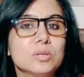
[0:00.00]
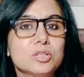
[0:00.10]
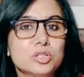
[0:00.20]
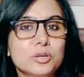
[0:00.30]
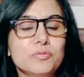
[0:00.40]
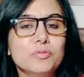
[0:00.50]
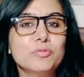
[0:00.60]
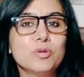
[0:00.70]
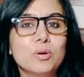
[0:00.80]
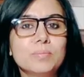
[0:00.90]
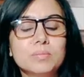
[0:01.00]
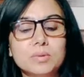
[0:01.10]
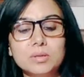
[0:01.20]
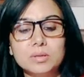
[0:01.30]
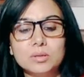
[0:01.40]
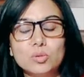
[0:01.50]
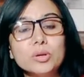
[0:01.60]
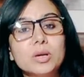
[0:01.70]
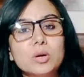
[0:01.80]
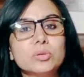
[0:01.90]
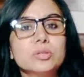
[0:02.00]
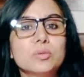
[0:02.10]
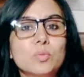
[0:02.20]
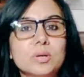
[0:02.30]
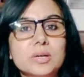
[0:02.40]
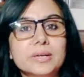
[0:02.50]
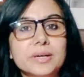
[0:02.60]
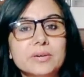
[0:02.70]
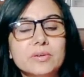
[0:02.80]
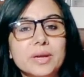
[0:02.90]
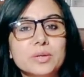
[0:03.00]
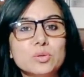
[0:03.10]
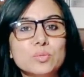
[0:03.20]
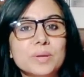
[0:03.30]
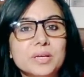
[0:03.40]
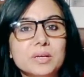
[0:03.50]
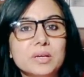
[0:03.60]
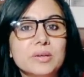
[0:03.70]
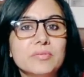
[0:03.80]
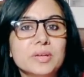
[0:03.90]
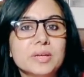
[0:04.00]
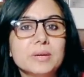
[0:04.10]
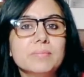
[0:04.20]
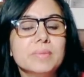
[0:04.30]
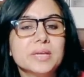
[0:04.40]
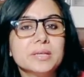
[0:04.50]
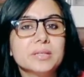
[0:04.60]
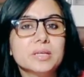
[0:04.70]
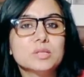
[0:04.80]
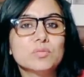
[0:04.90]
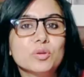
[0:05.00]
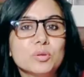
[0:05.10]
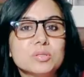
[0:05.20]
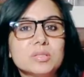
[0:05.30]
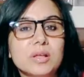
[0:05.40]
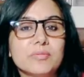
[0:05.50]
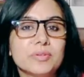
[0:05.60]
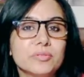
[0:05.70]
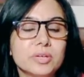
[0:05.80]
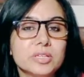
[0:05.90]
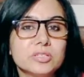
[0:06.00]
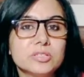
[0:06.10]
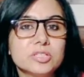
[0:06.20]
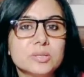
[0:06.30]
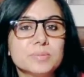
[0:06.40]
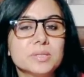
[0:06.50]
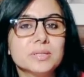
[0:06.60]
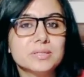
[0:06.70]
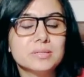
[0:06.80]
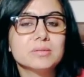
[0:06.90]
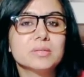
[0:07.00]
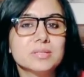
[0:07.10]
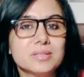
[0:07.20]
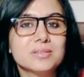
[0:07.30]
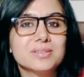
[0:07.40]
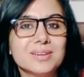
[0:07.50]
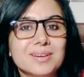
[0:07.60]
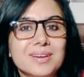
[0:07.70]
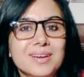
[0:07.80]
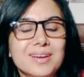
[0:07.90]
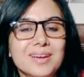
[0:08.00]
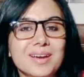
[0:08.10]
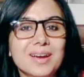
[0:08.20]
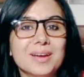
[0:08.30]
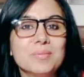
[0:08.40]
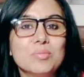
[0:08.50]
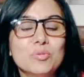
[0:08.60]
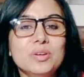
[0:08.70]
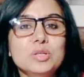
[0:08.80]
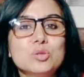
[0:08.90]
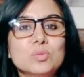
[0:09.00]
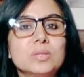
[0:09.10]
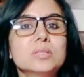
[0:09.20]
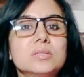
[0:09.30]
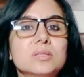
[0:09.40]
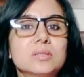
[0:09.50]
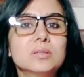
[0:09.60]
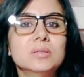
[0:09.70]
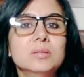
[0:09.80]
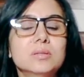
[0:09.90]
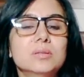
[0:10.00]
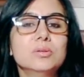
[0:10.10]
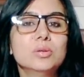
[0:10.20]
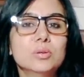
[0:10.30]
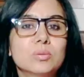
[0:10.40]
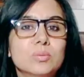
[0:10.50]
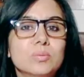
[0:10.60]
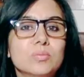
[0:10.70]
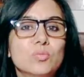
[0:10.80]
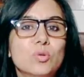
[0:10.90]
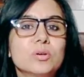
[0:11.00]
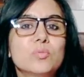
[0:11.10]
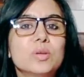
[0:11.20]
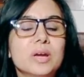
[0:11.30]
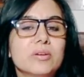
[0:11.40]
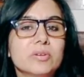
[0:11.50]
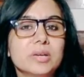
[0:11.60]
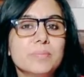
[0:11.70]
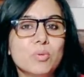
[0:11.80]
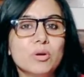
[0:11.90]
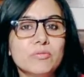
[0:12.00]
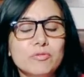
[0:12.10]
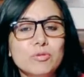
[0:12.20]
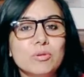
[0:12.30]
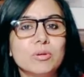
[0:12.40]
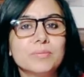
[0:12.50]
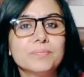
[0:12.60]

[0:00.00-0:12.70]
A shift from going out in the world and trying to make a living and making things for yourself and relationships and etc., and moving towards what we are really born for,